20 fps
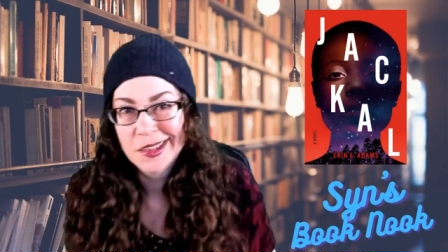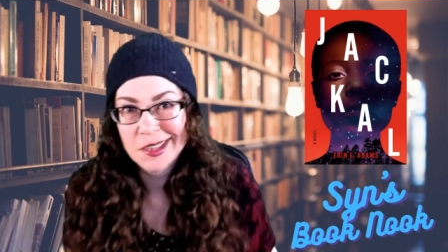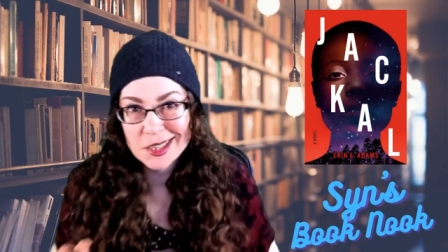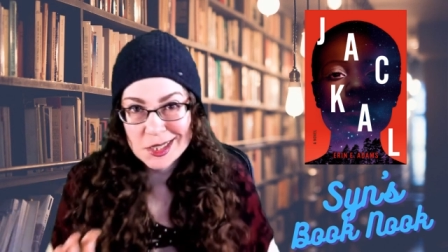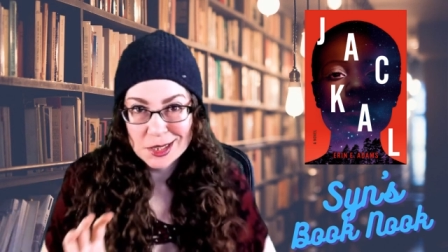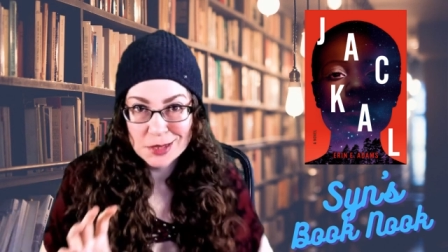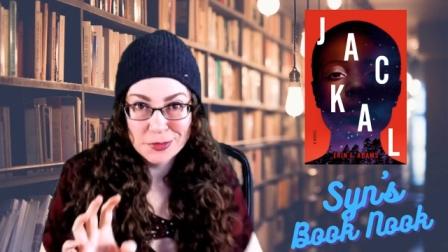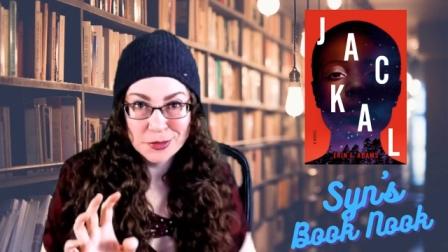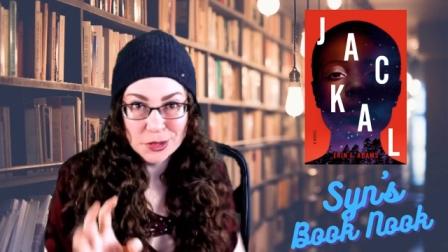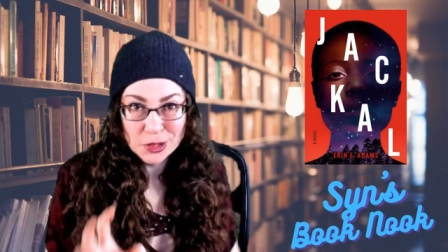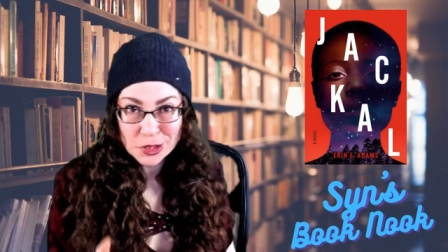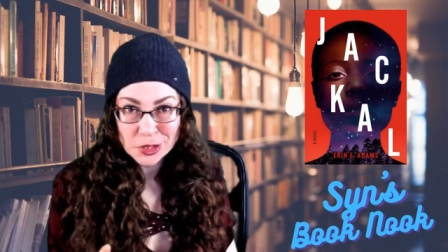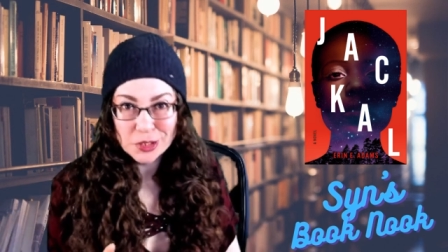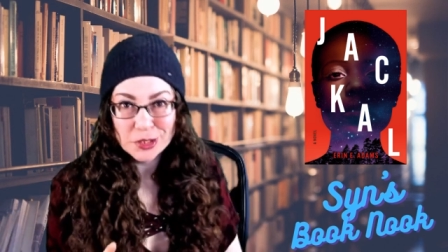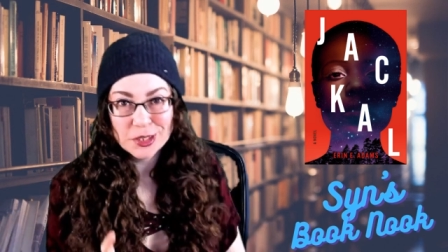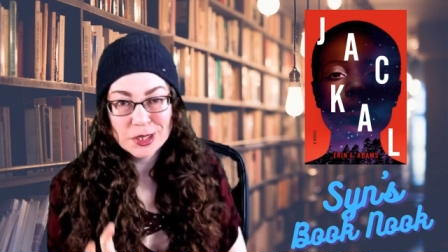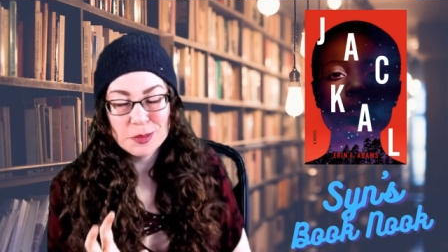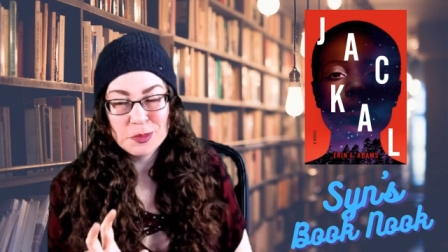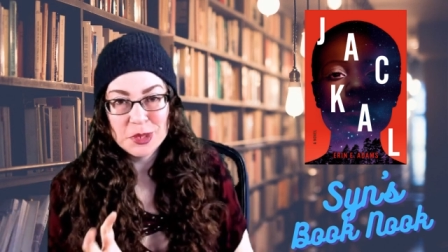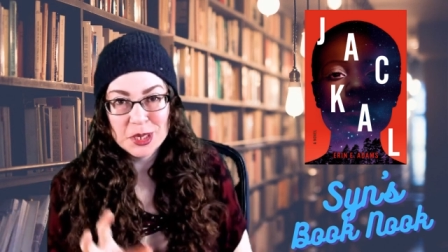because if you
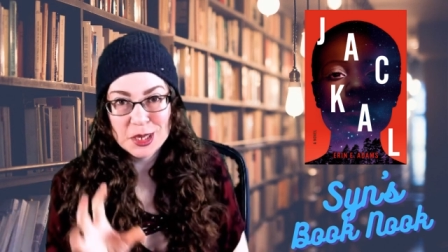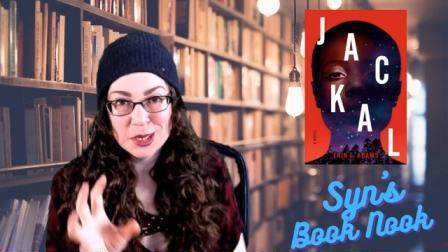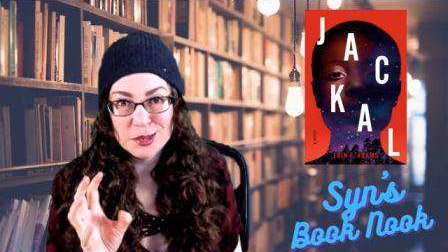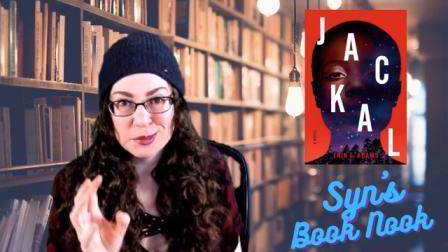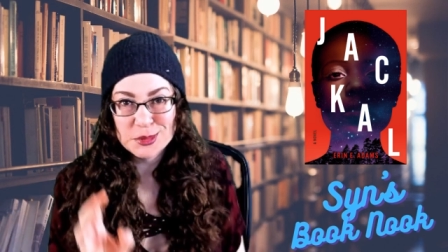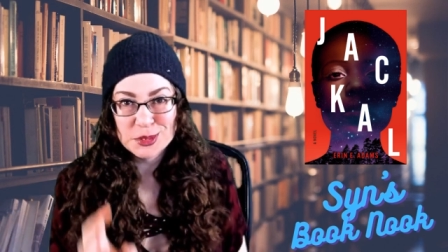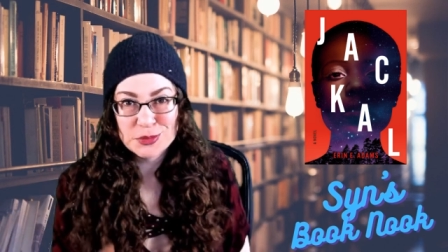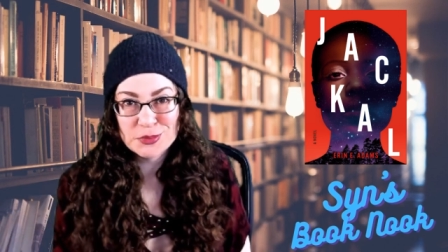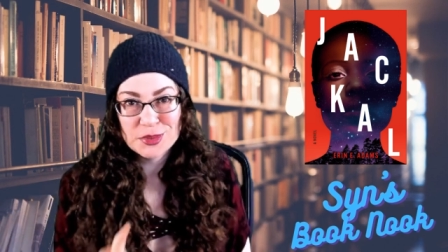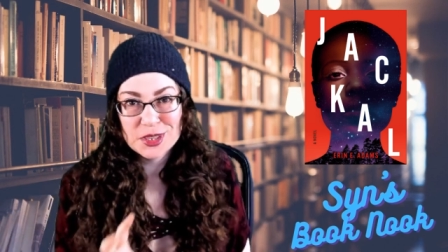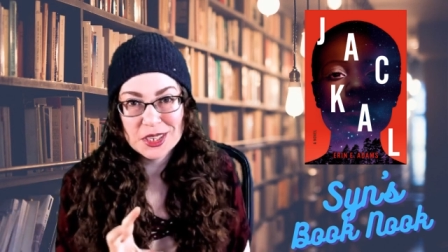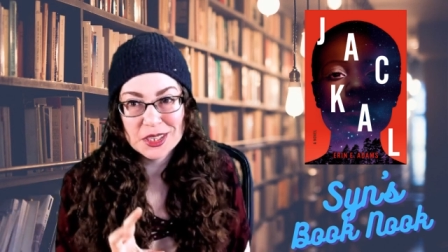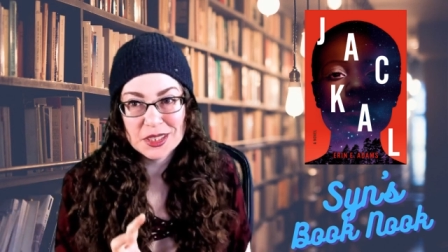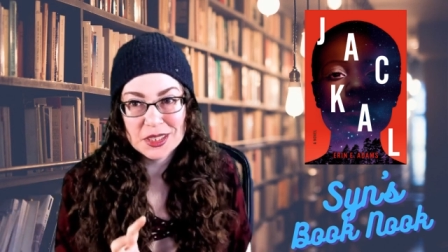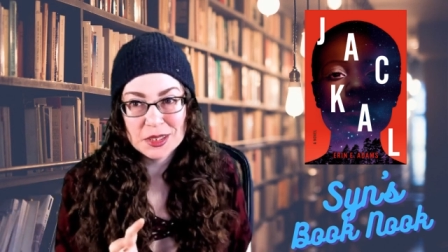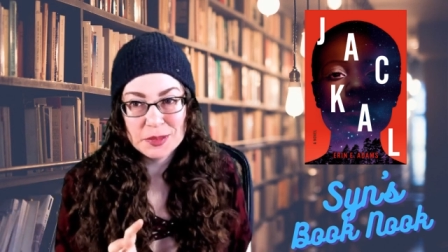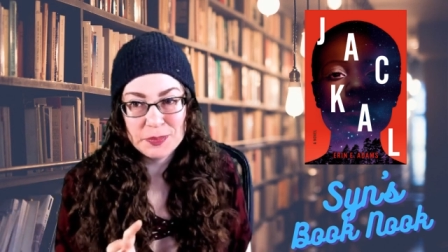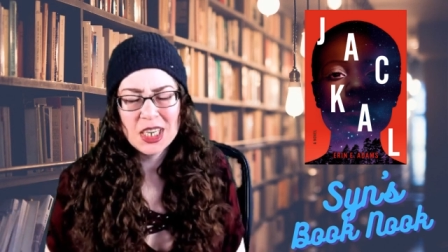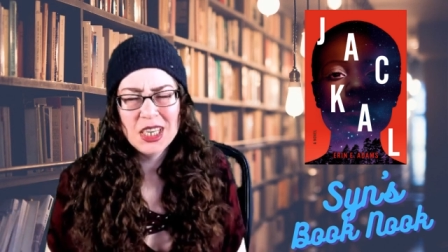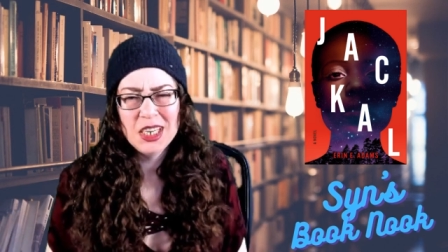look it becomes
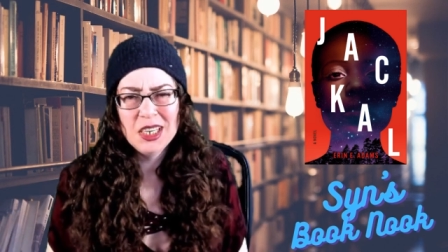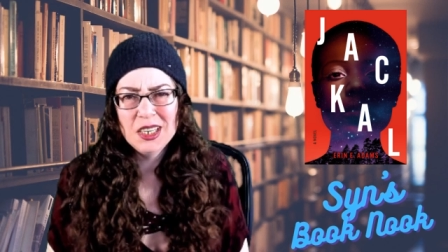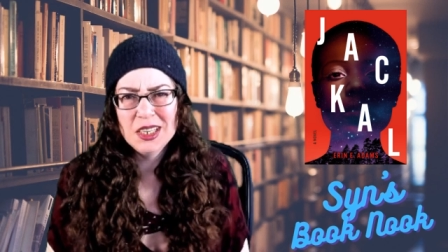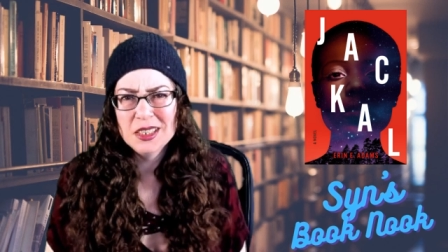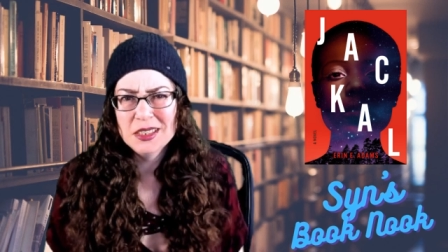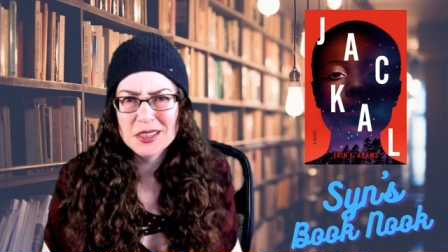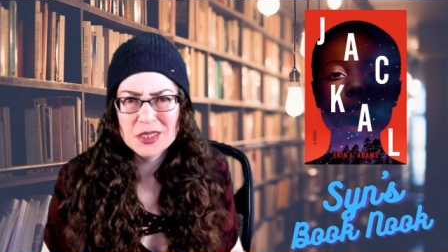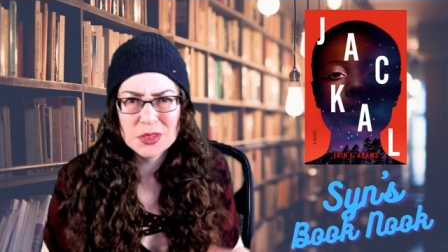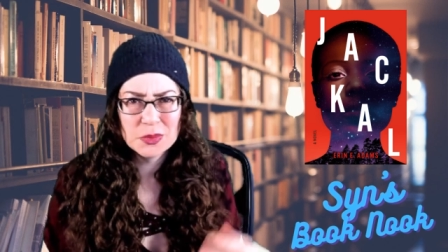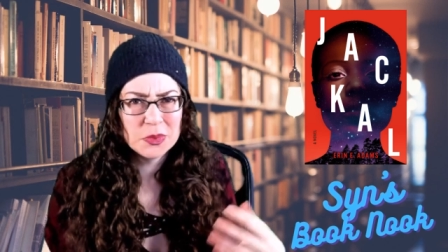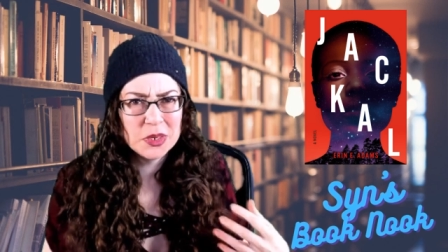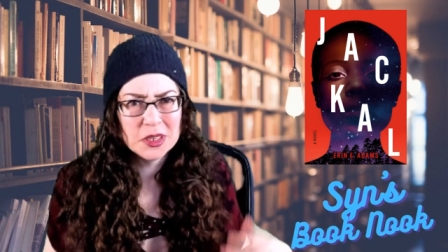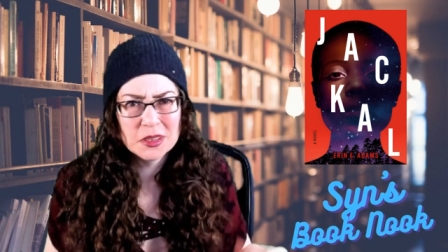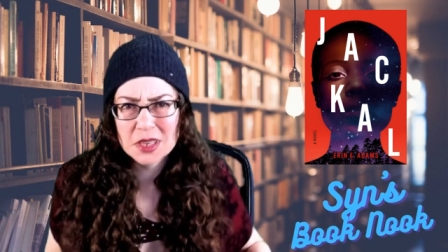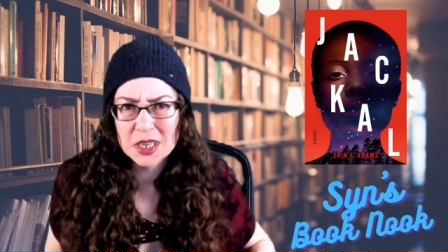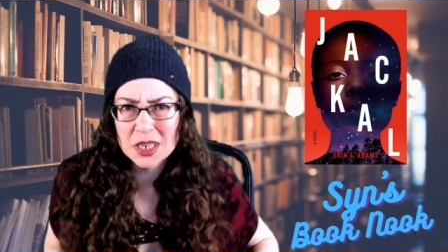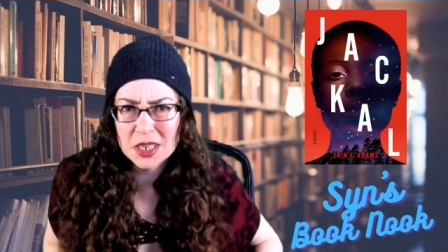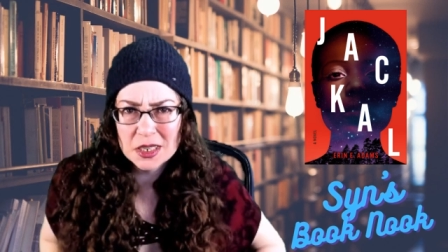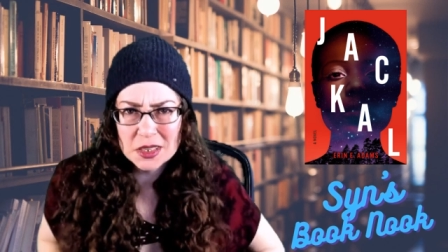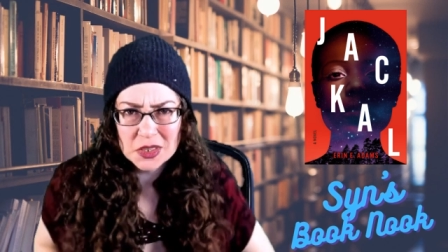real and all these weird
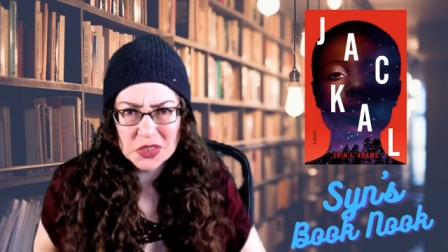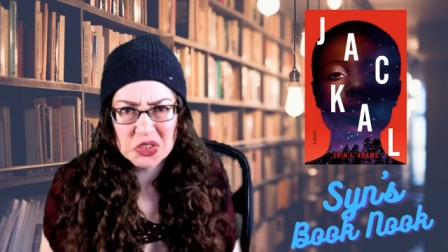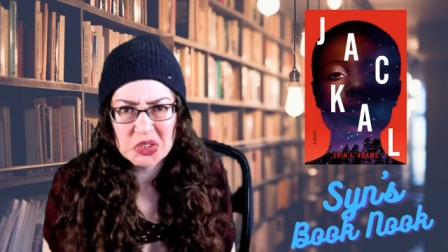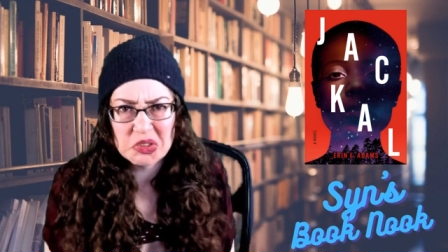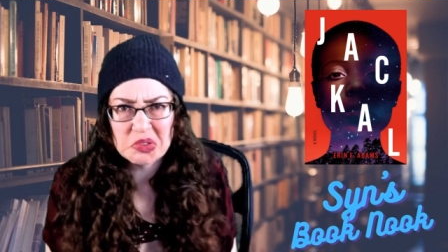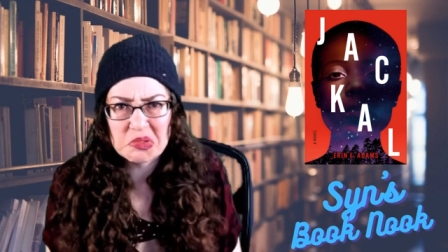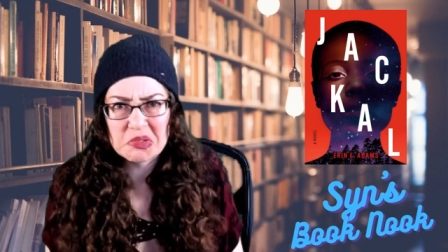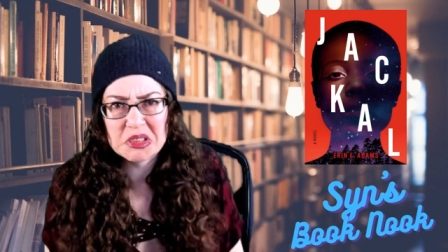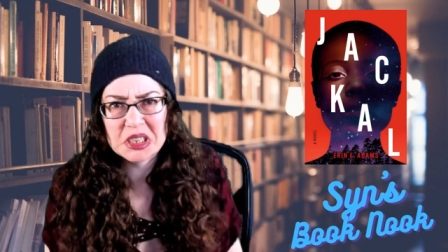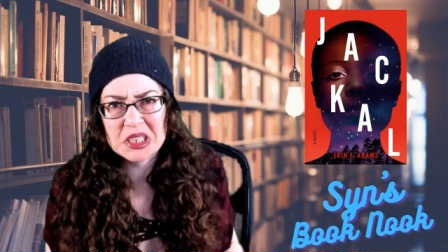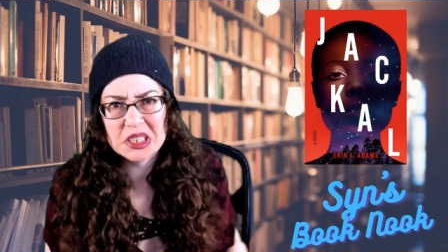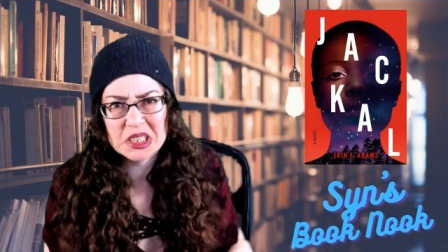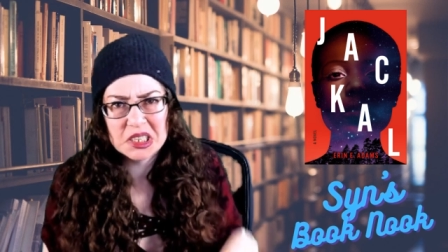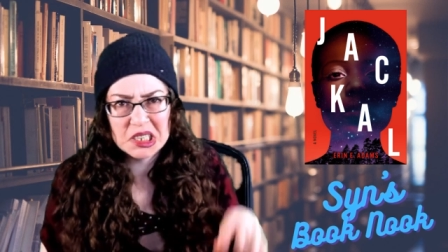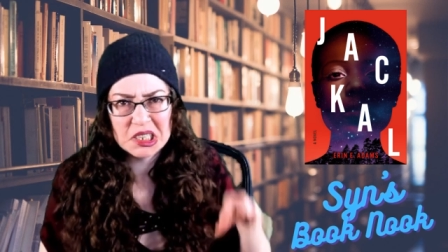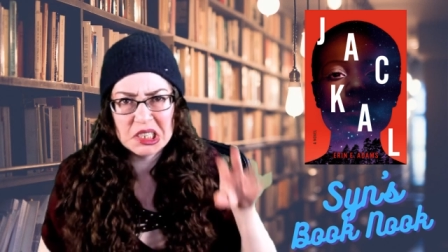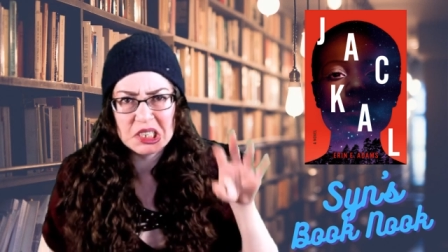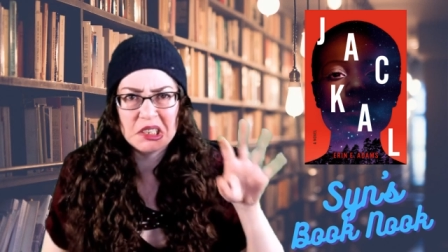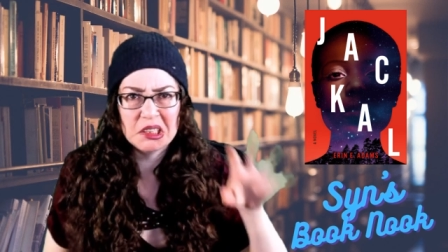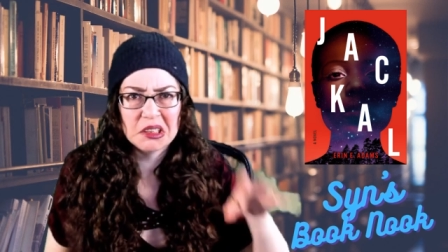kind of stories that
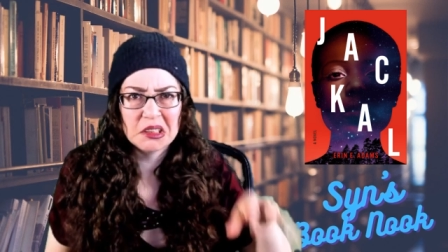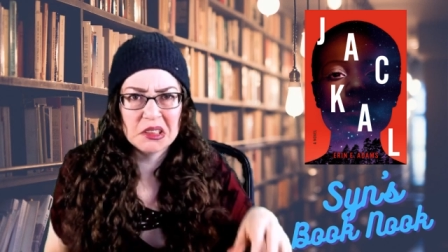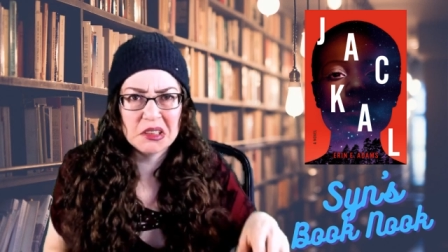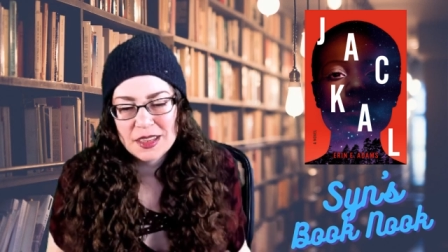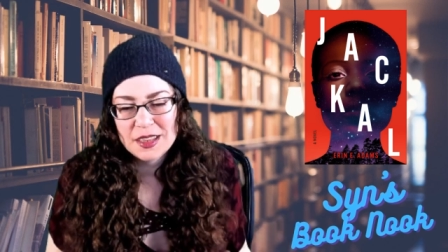you hear